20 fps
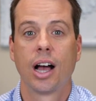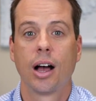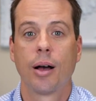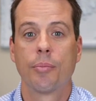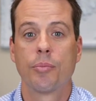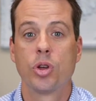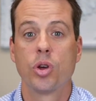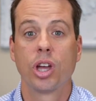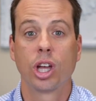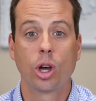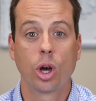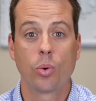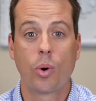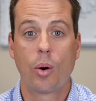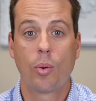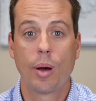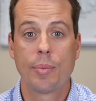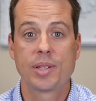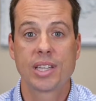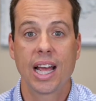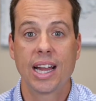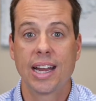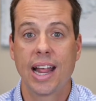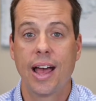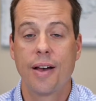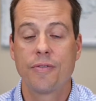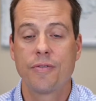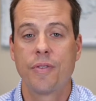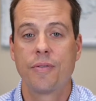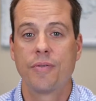You can go to our website,
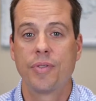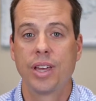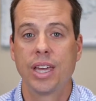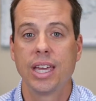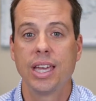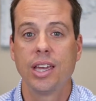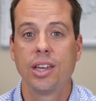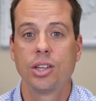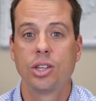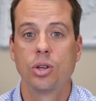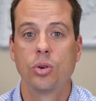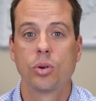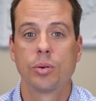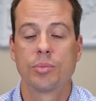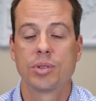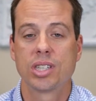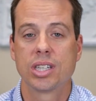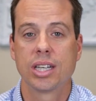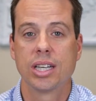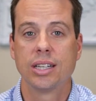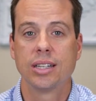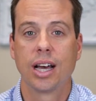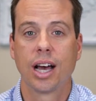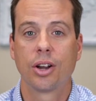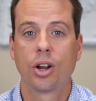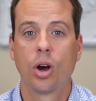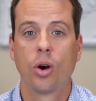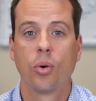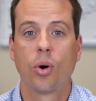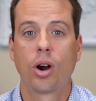
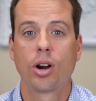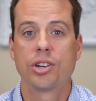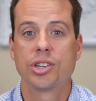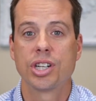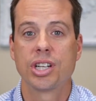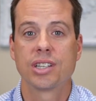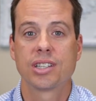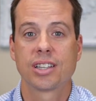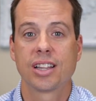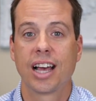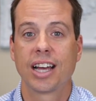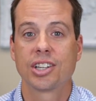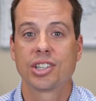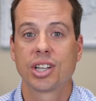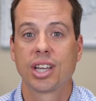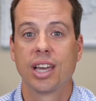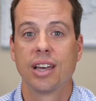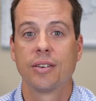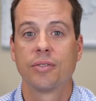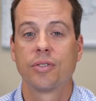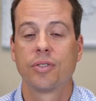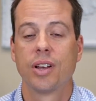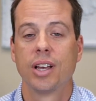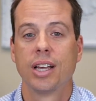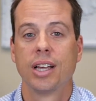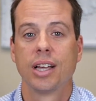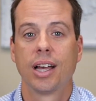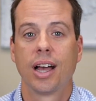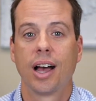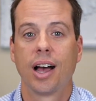fvumc.org/give.
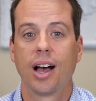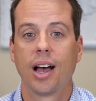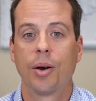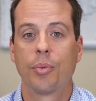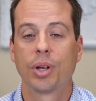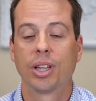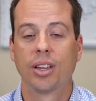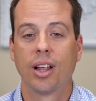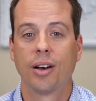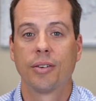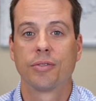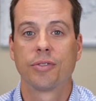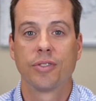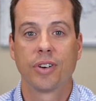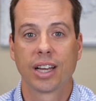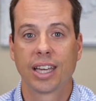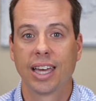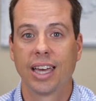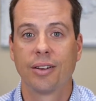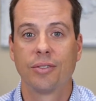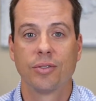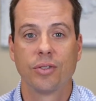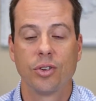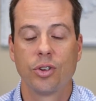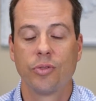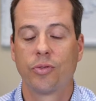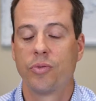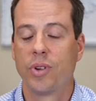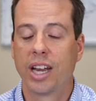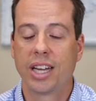And we'd love, again,
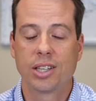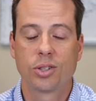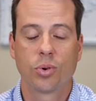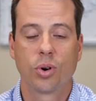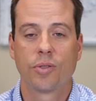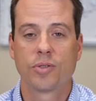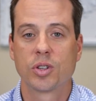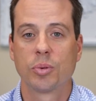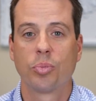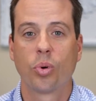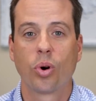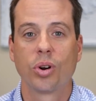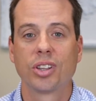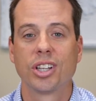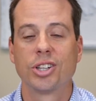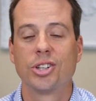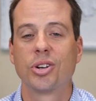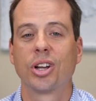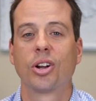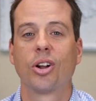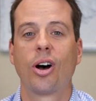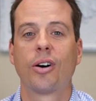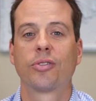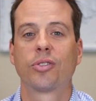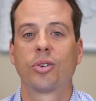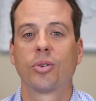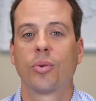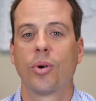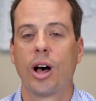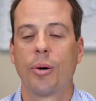any sort of support that you can
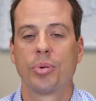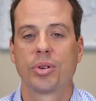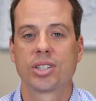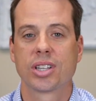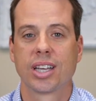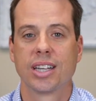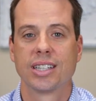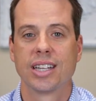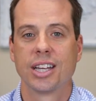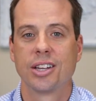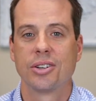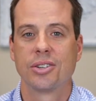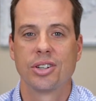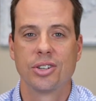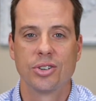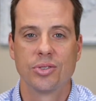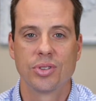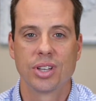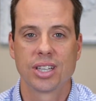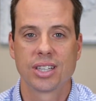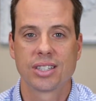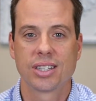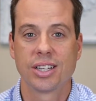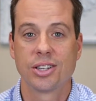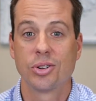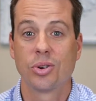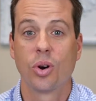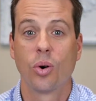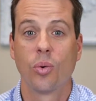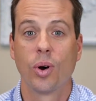offer will help us continue to do this and
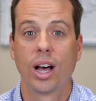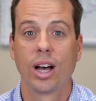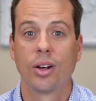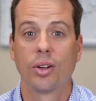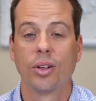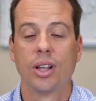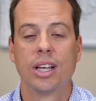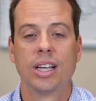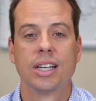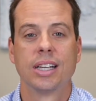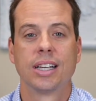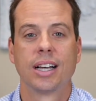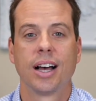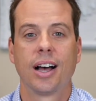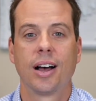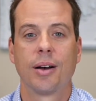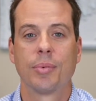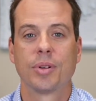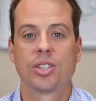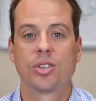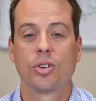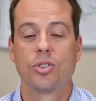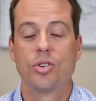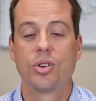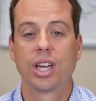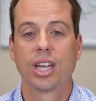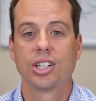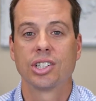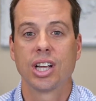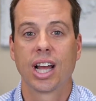do it well. And so you
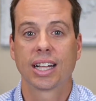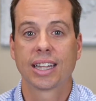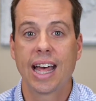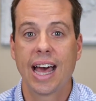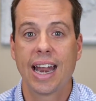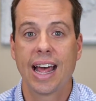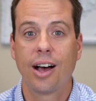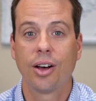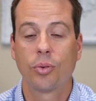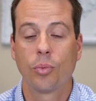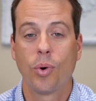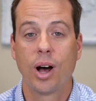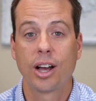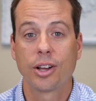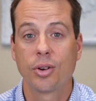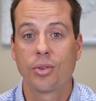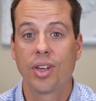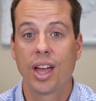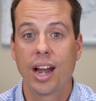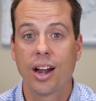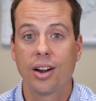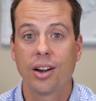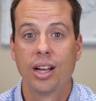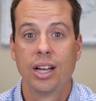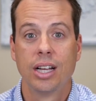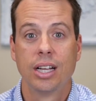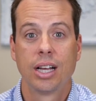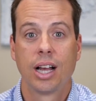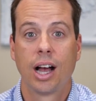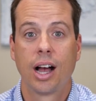can check that out while you're there.
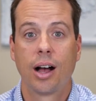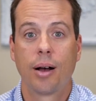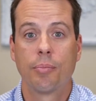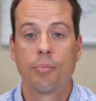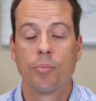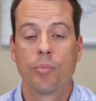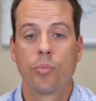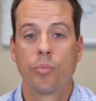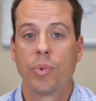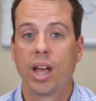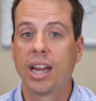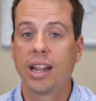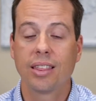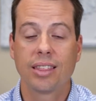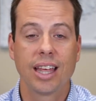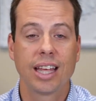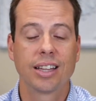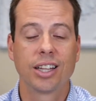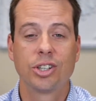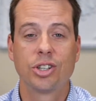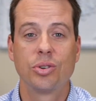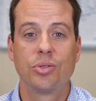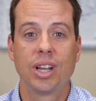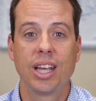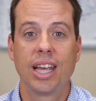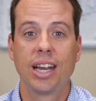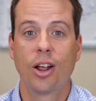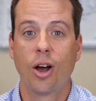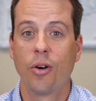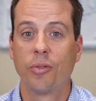Anything that you
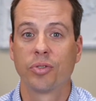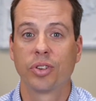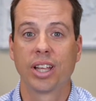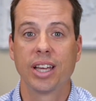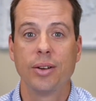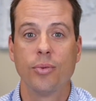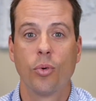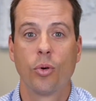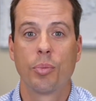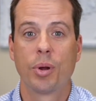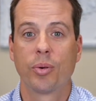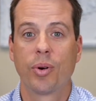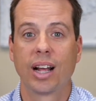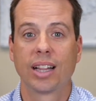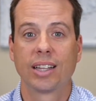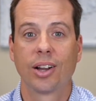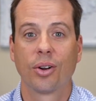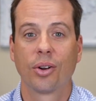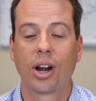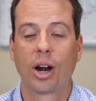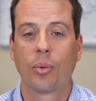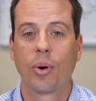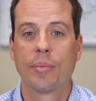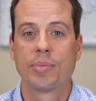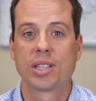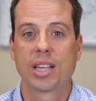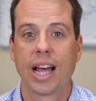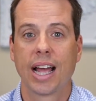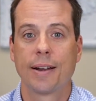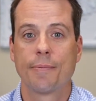need, hopefully, will be right there on our
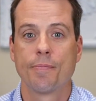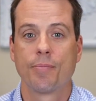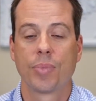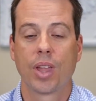website.